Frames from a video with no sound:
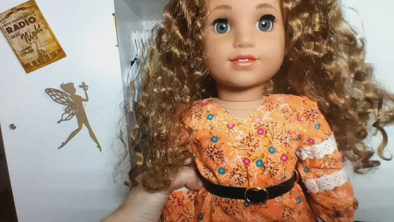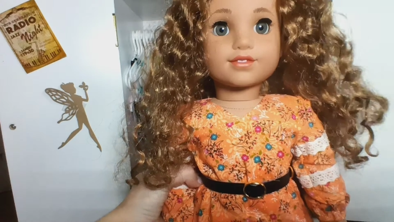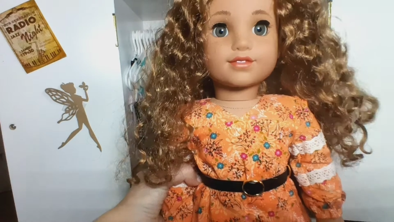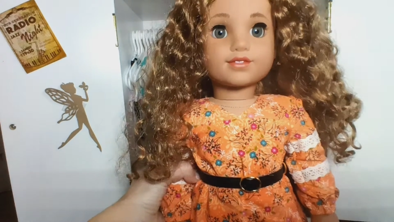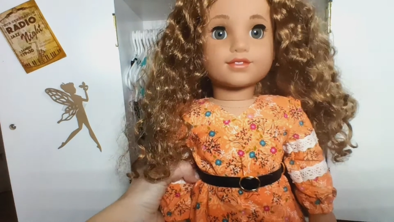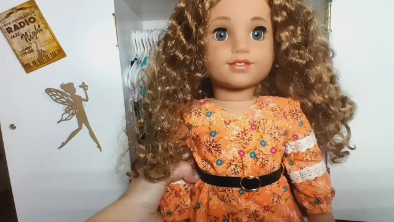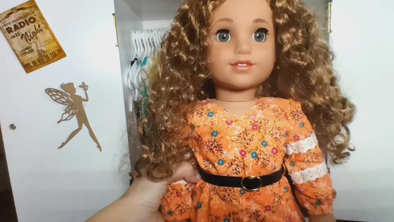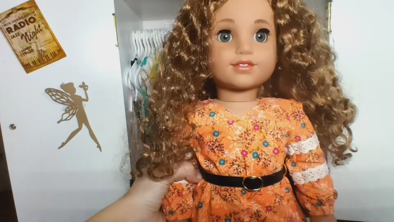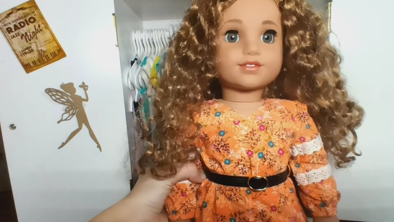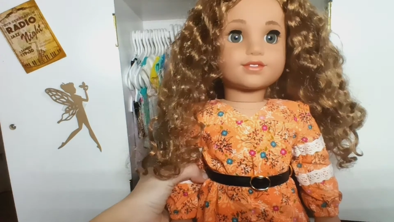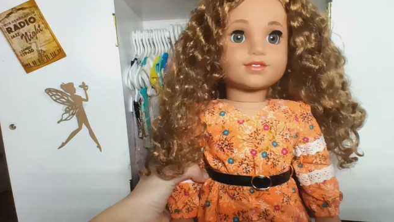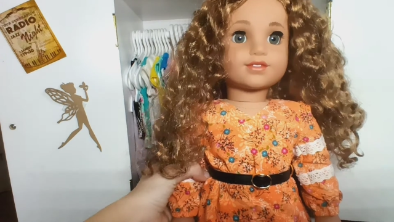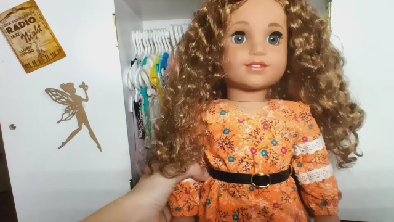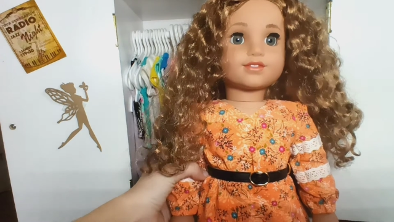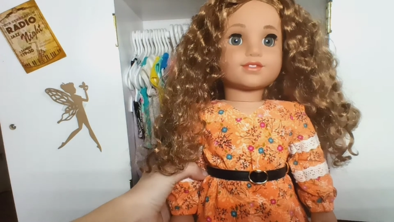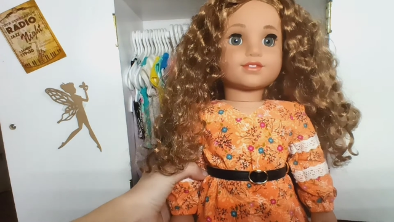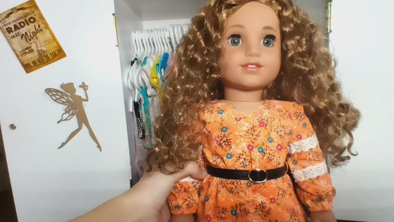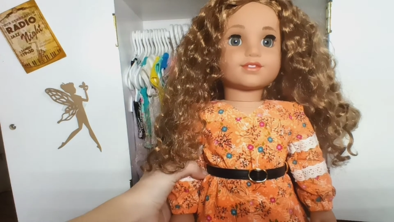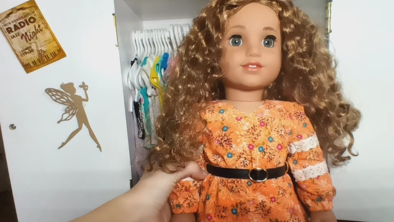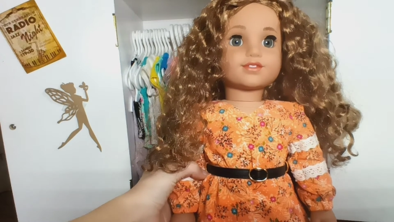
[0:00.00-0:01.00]

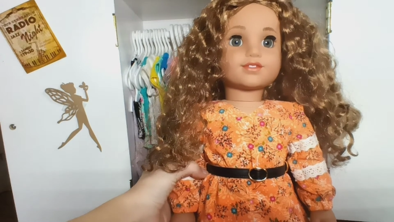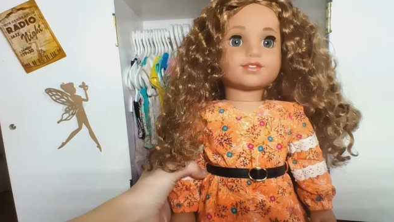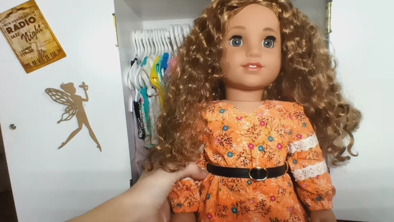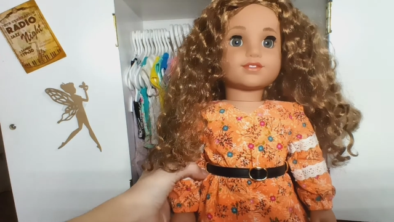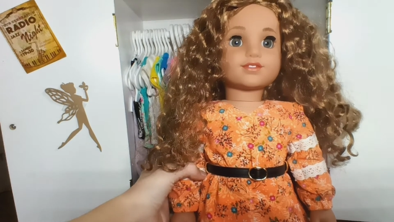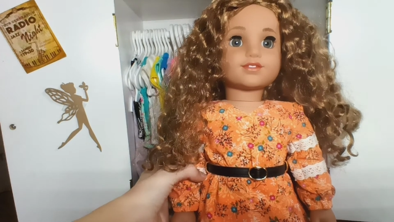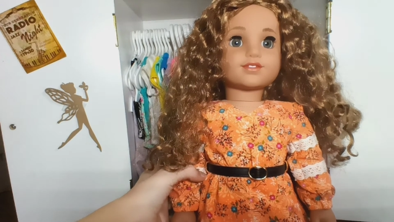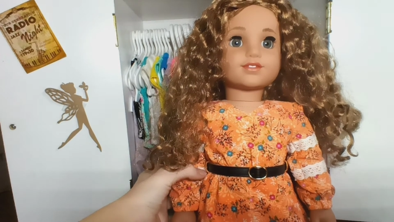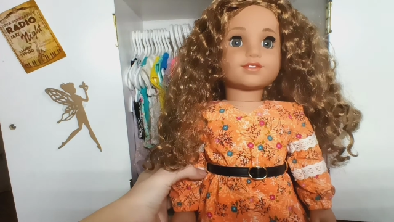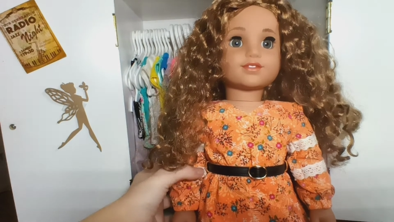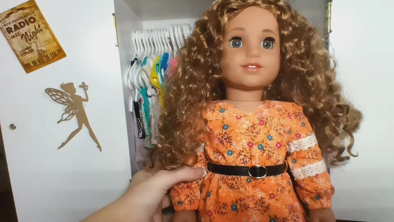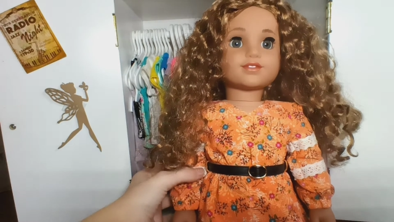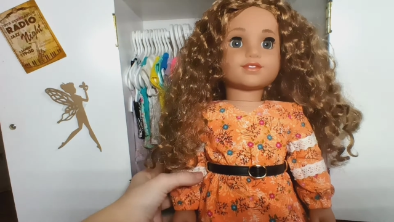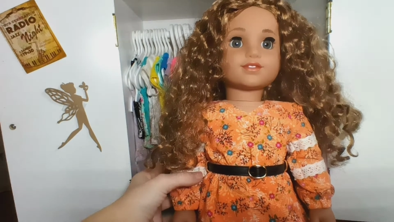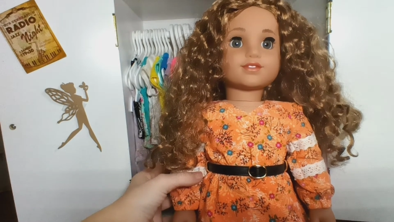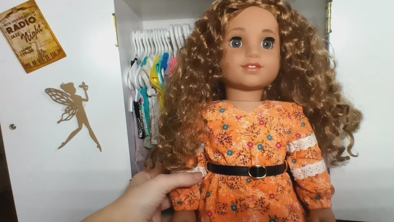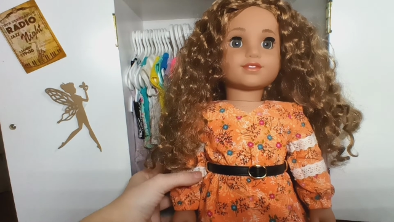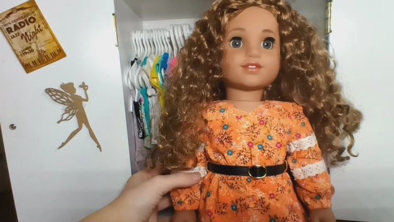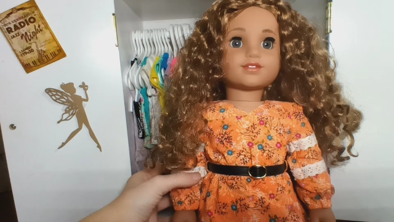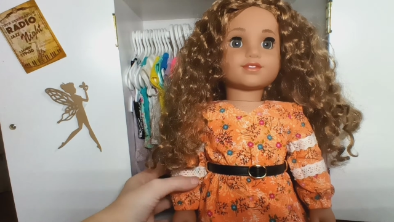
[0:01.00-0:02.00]

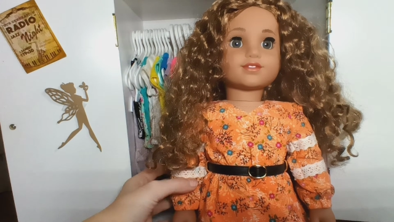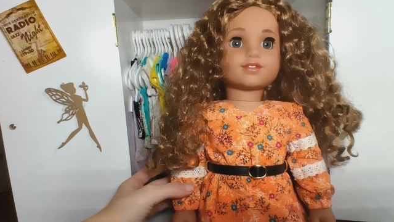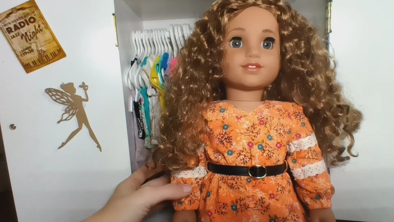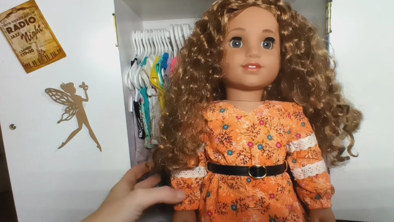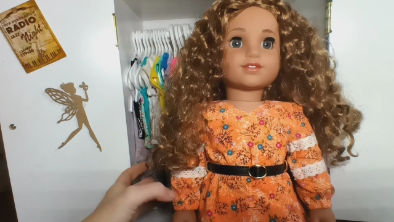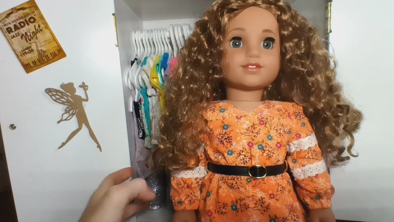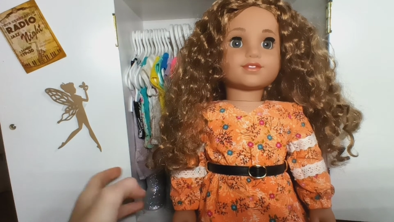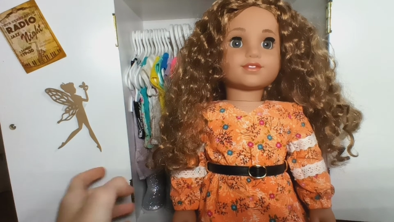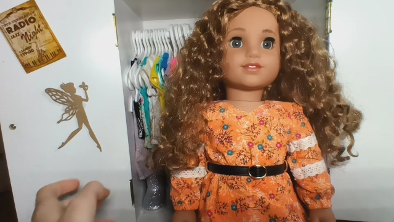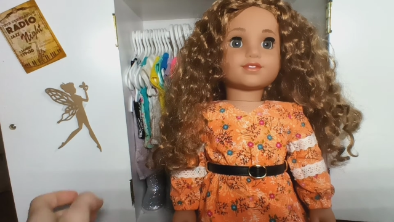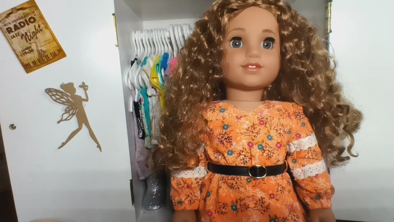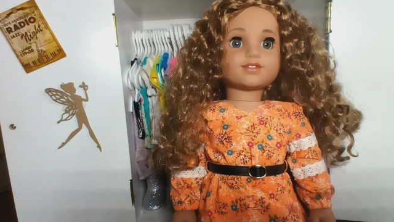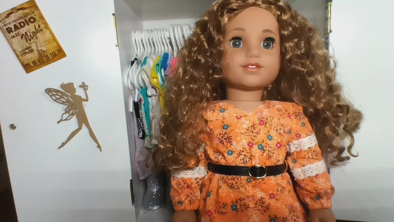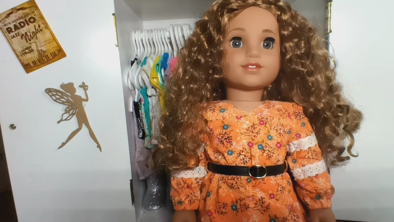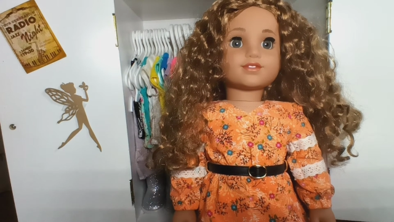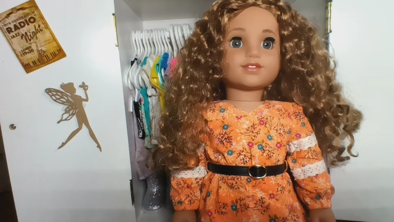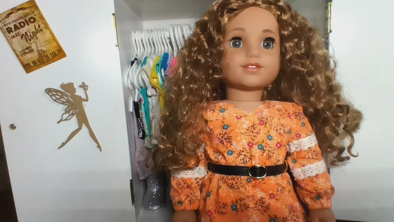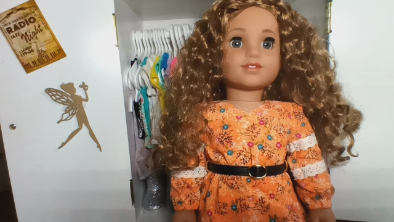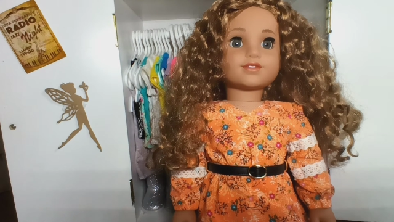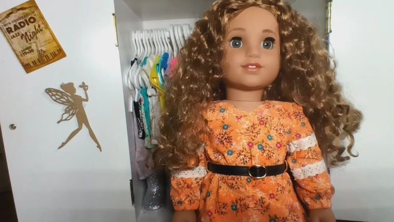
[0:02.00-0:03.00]

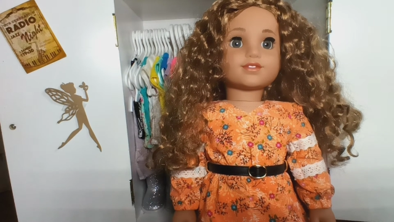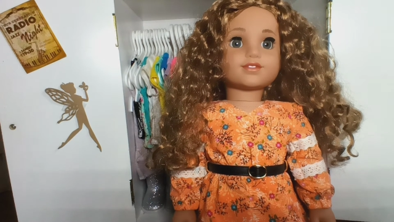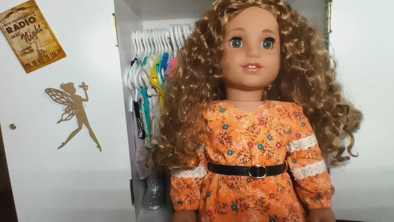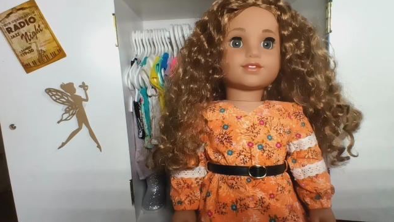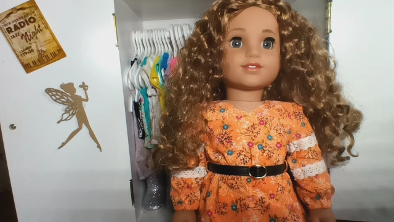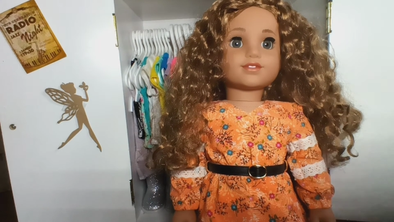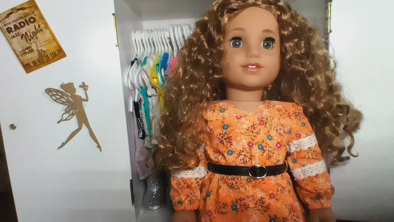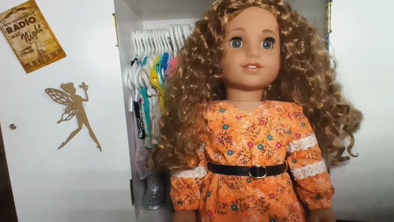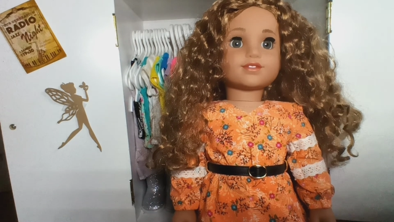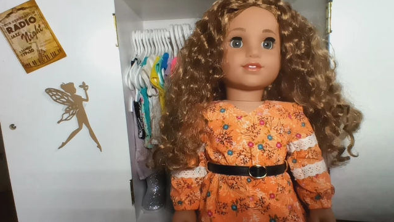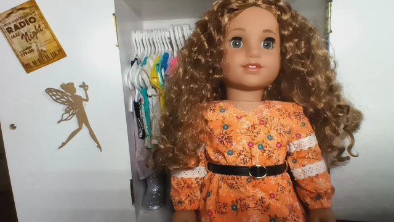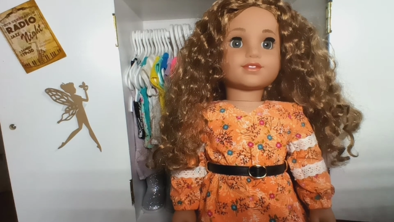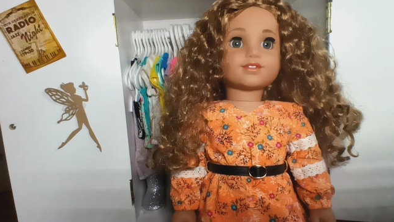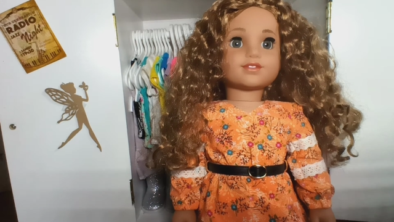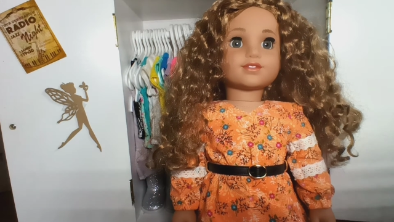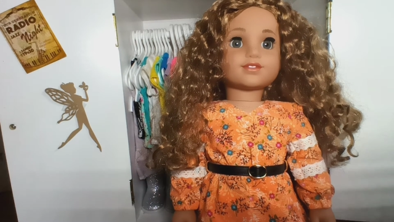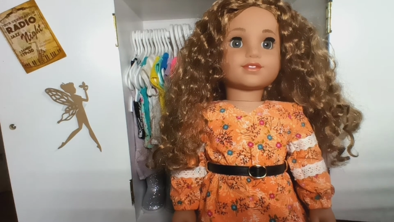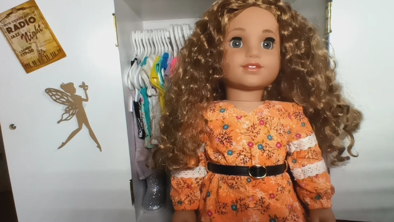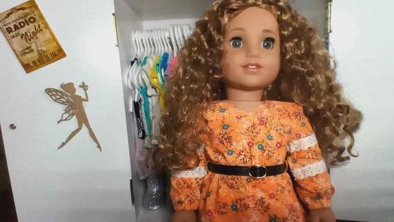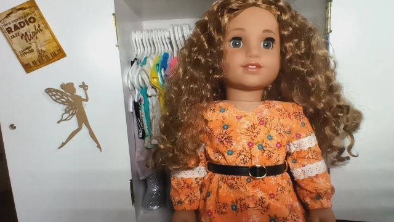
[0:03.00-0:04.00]

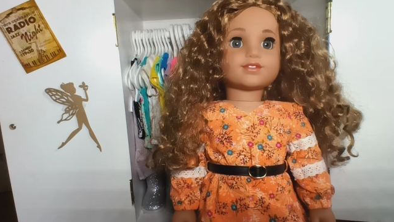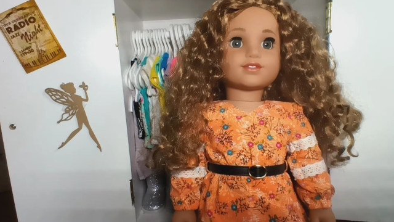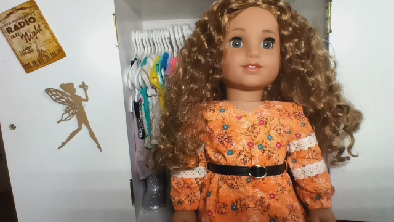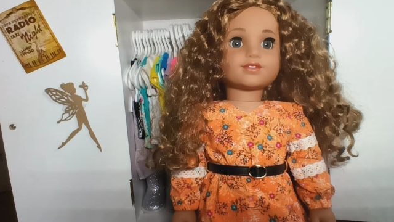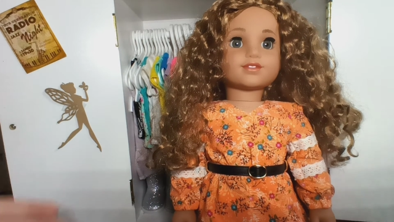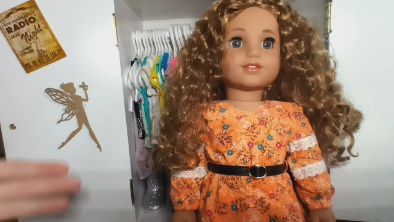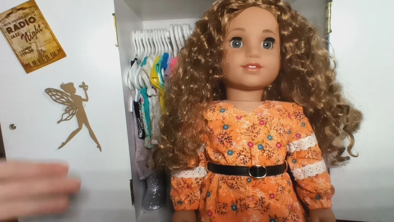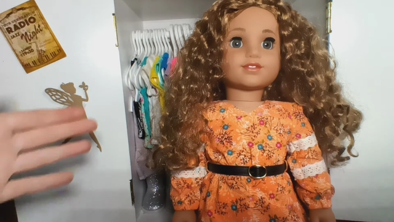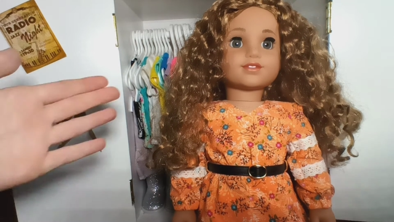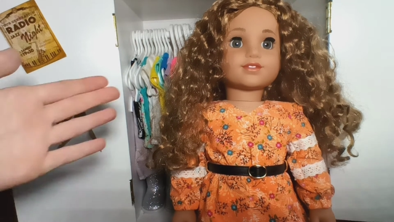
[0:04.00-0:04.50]
(silence)